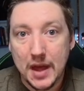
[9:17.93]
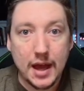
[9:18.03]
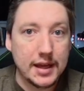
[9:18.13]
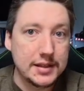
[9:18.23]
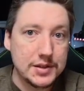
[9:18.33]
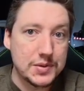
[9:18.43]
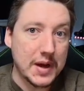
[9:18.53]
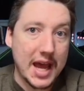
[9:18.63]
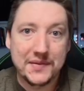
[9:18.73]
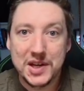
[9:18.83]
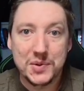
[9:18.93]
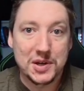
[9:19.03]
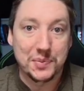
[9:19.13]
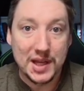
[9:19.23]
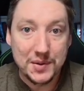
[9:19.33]
I don't have anyone to
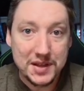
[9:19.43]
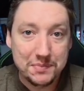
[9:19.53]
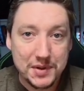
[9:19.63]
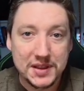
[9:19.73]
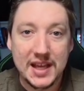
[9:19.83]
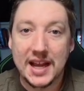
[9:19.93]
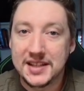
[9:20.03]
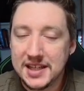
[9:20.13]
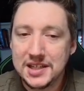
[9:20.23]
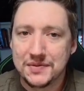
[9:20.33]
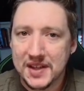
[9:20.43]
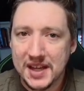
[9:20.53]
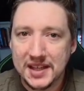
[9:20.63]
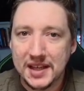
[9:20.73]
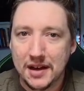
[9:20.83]
play with, but the idea of
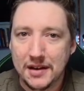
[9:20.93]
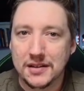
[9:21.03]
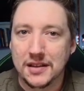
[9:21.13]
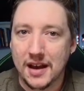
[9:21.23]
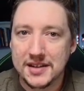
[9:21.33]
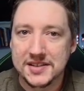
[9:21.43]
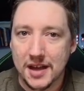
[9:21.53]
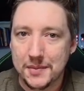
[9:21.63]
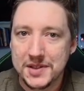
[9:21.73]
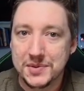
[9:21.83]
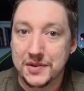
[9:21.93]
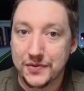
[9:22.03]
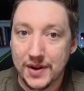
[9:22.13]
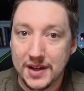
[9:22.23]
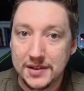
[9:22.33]
taking on a lot of zombies with a
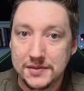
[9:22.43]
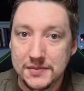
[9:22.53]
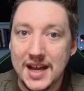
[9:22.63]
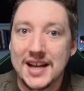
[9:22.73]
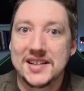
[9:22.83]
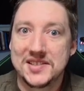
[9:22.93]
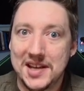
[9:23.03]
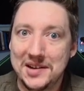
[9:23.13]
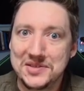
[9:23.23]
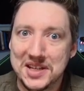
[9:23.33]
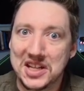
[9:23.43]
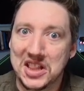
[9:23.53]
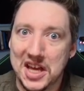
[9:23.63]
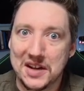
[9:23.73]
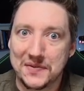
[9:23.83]
friend sounds like a
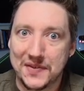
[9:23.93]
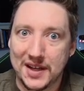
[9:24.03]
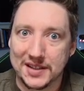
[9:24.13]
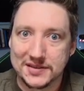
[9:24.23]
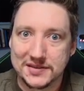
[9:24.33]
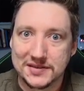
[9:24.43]
lot of fun.